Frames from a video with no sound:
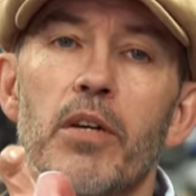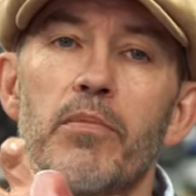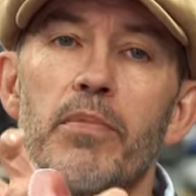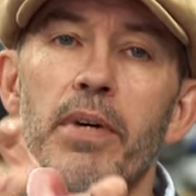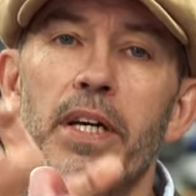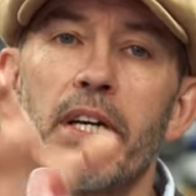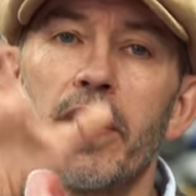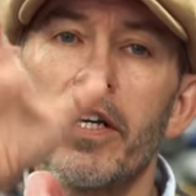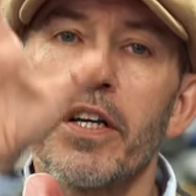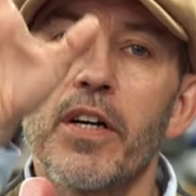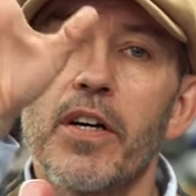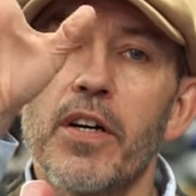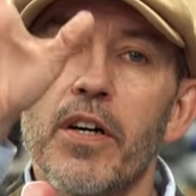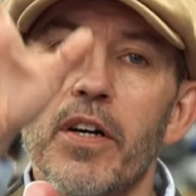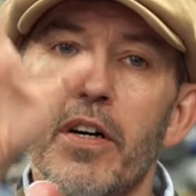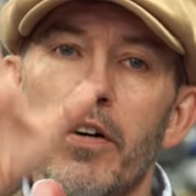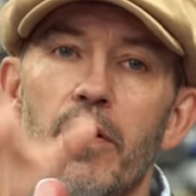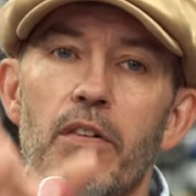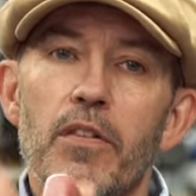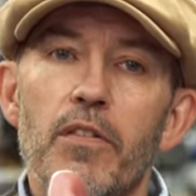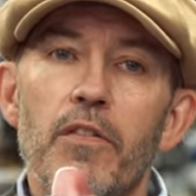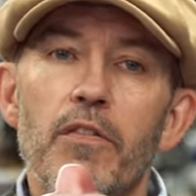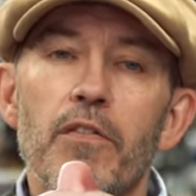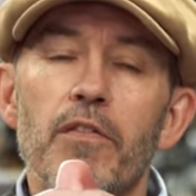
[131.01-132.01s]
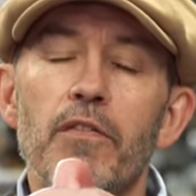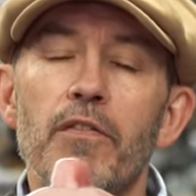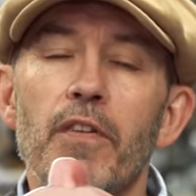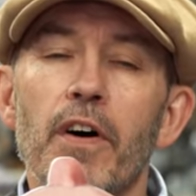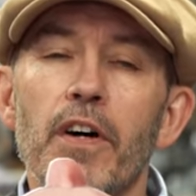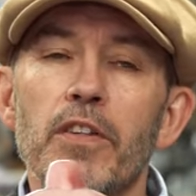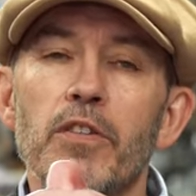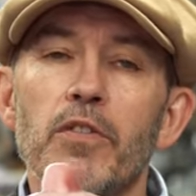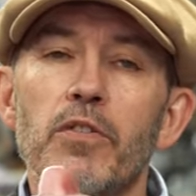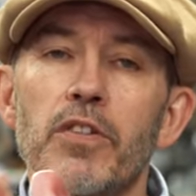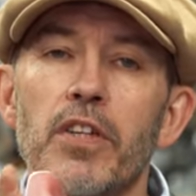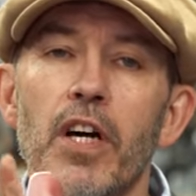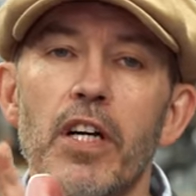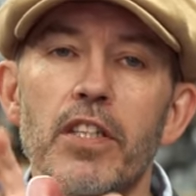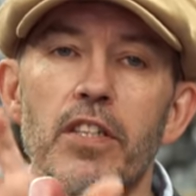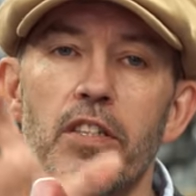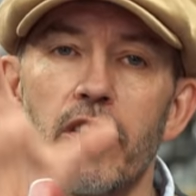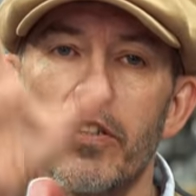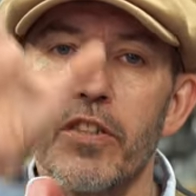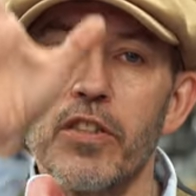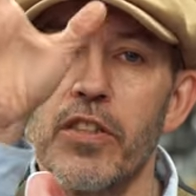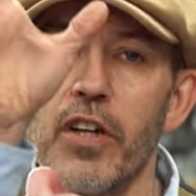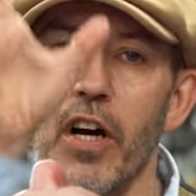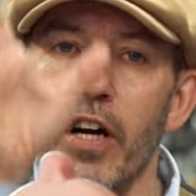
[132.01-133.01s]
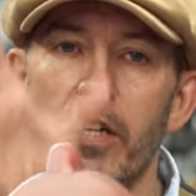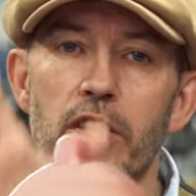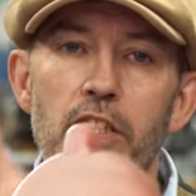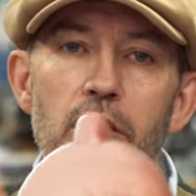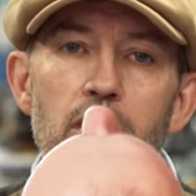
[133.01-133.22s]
to be far too tight at the sides.